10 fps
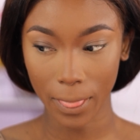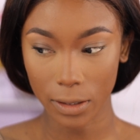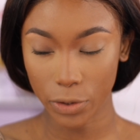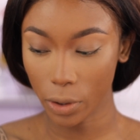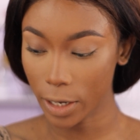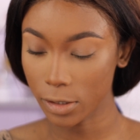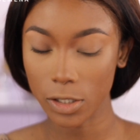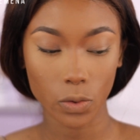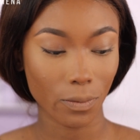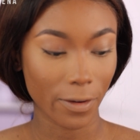So guys,
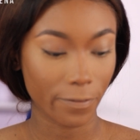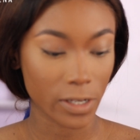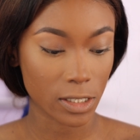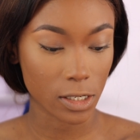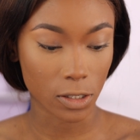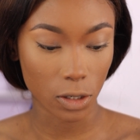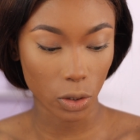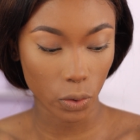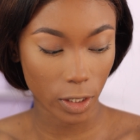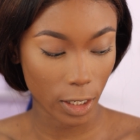this is what my face is
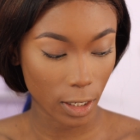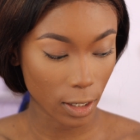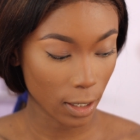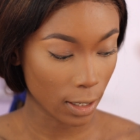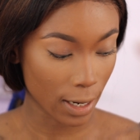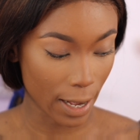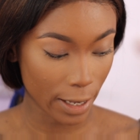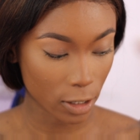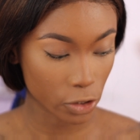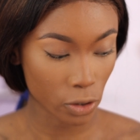looking
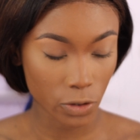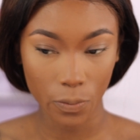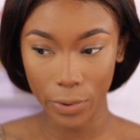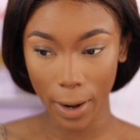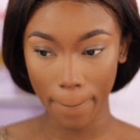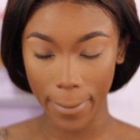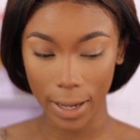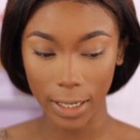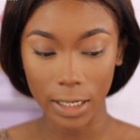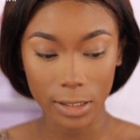like. So to bring
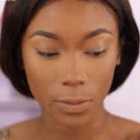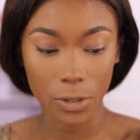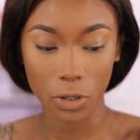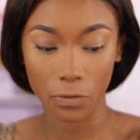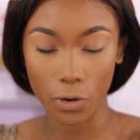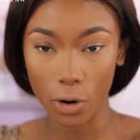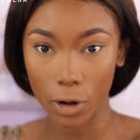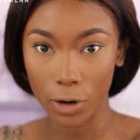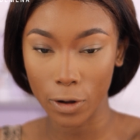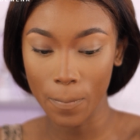back a little bit of
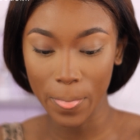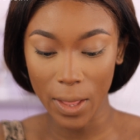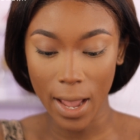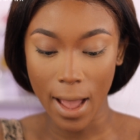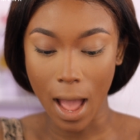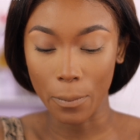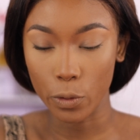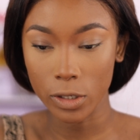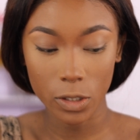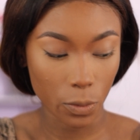color, I'm
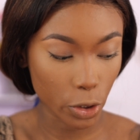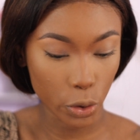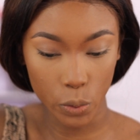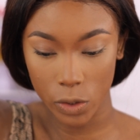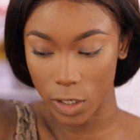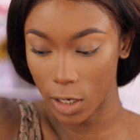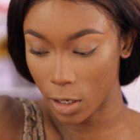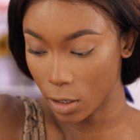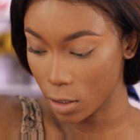going to be using